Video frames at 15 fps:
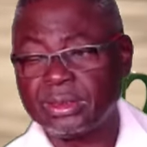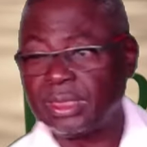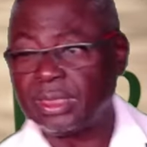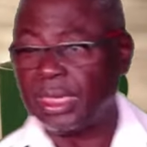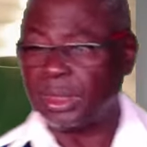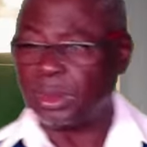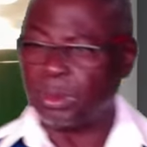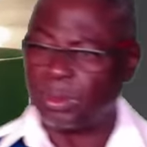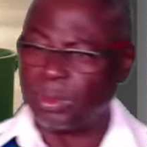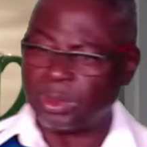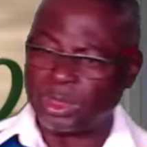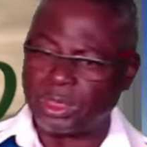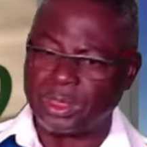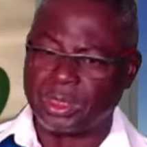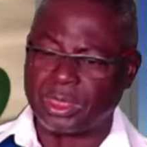Thank you,
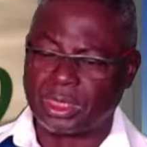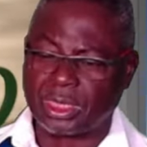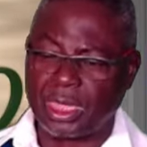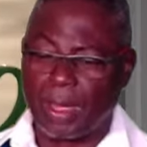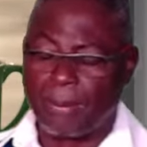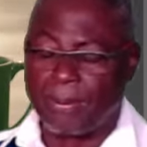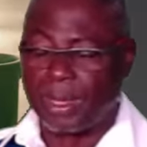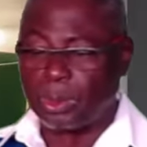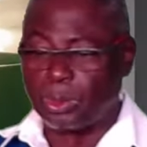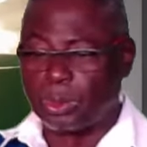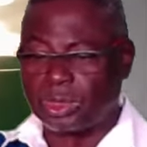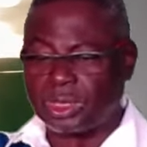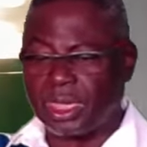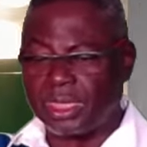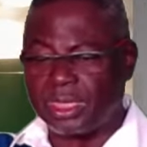Lord Jesus.
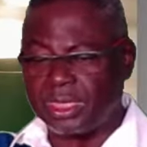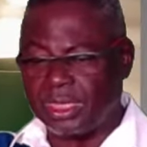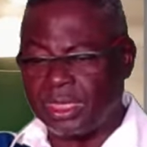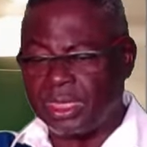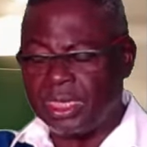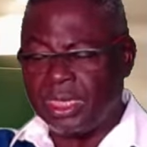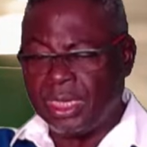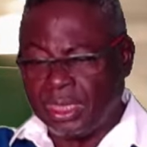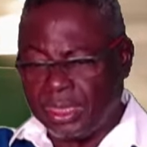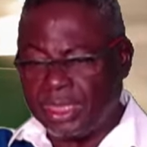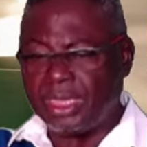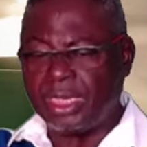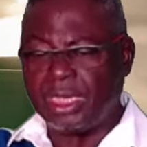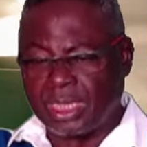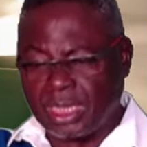Kabarotai,
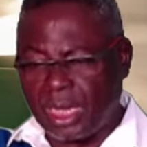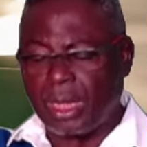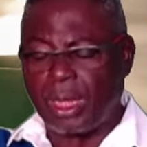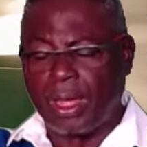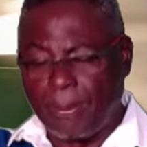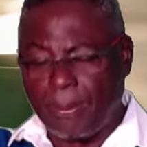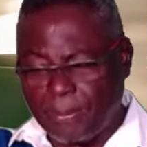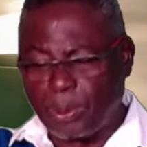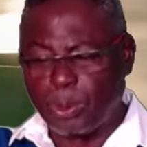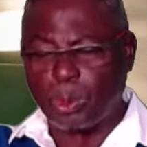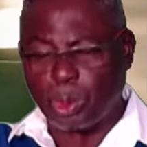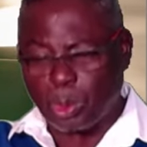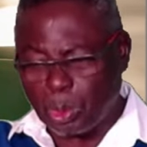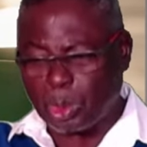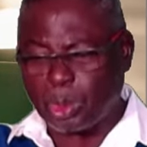Nika
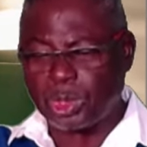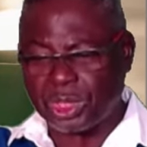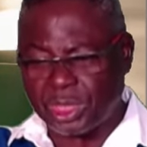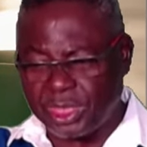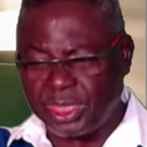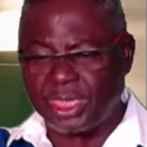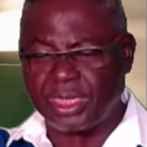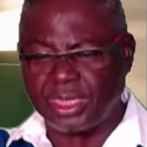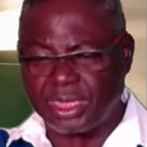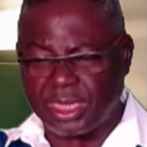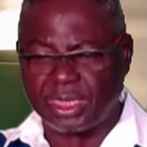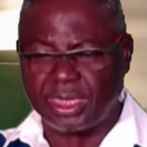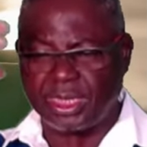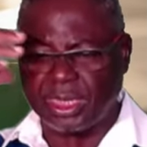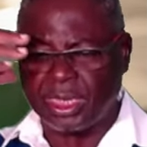Abro,
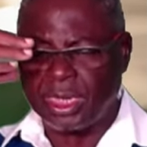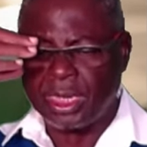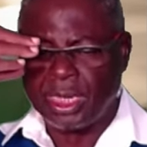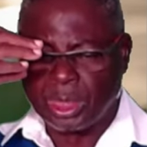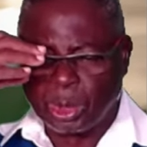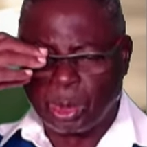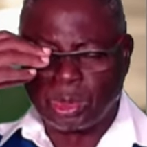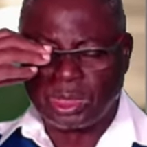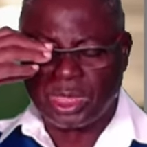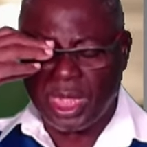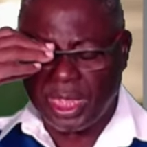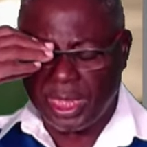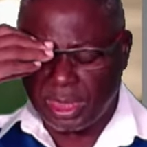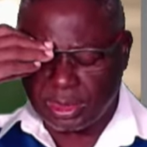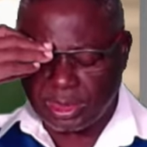Okushkiandari,
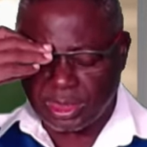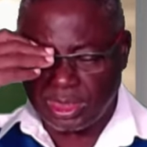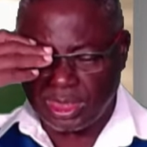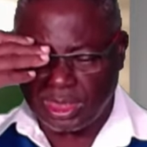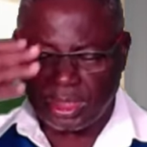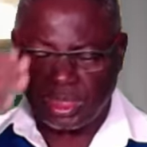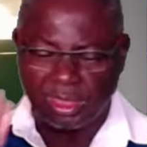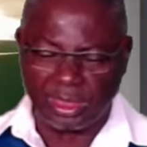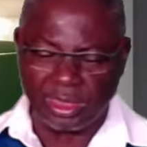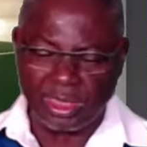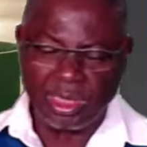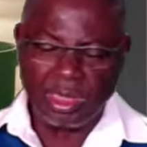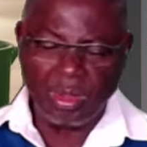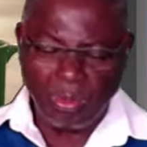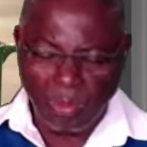total health and healing.
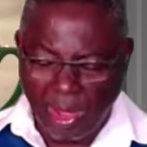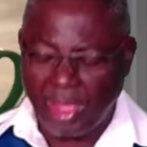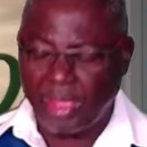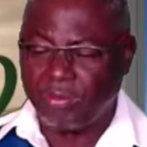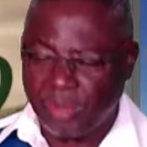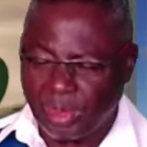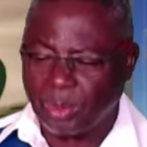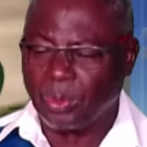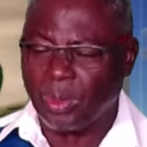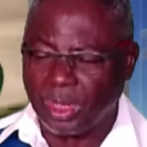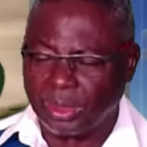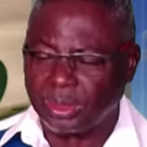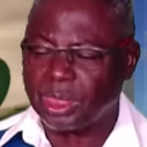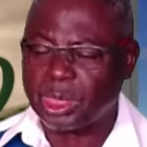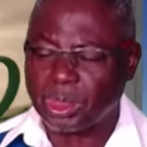Wherever you
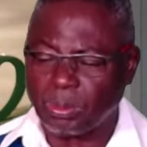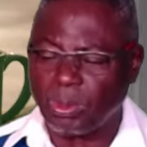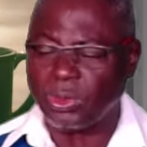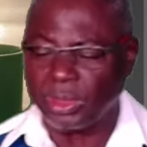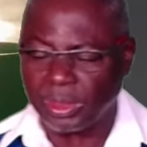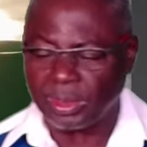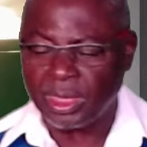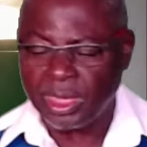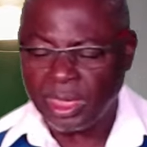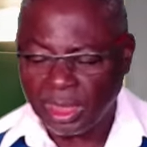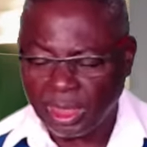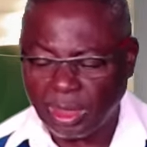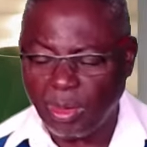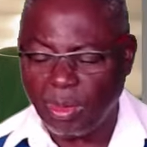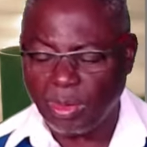are this morning,
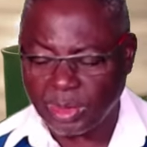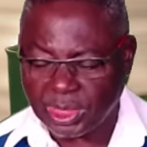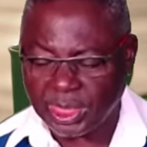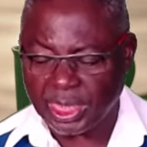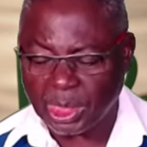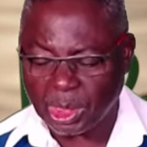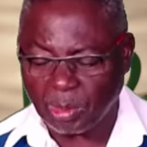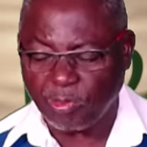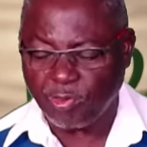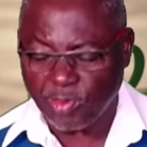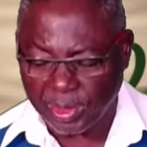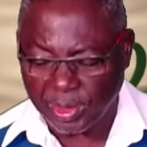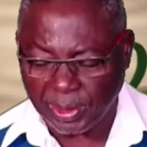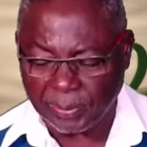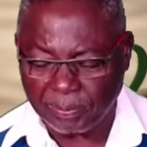God sets you
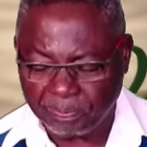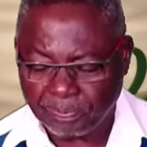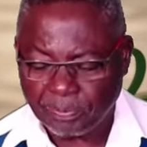free.